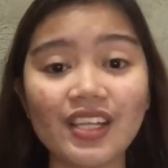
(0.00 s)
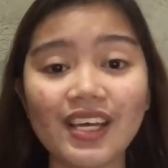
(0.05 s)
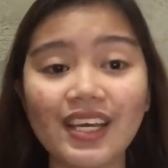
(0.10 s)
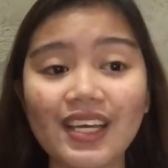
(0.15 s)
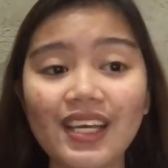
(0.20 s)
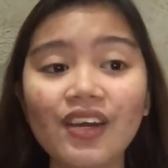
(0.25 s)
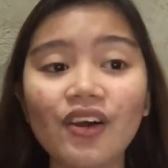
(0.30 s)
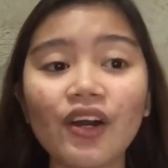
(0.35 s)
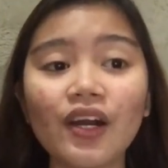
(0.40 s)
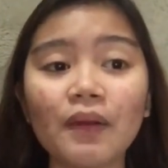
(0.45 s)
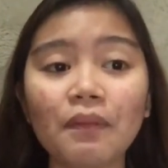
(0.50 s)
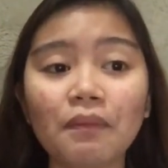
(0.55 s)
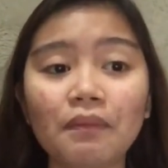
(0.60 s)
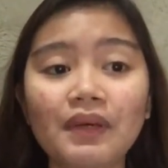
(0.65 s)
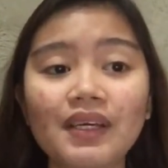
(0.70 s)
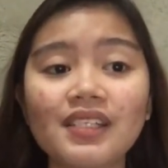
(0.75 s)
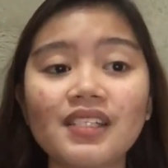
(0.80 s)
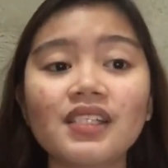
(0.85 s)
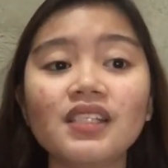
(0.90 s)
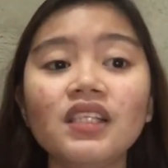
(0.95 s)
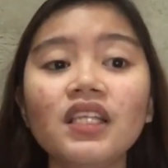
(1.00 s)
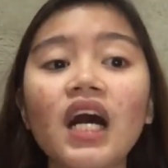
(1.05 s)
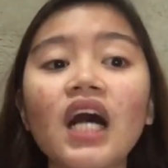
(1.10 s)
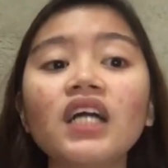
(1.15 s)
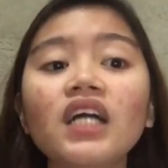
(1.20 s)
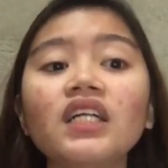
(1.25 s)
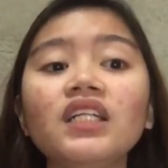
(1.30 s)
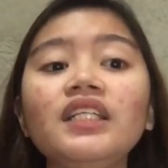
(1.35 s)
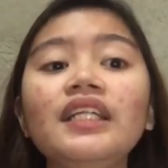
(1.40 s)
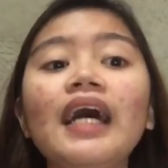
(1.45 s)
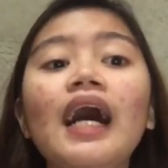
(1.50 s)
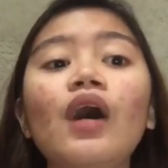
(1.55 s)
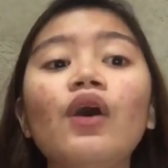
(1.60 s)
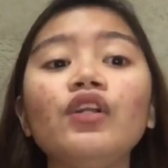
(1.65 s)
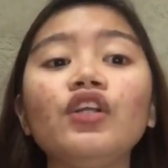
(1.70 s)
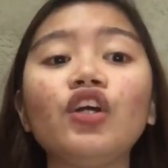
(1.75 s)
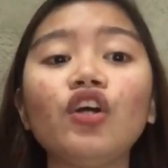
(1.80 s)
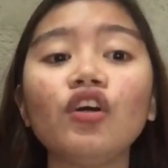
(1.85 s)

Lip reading: the ERPs knock down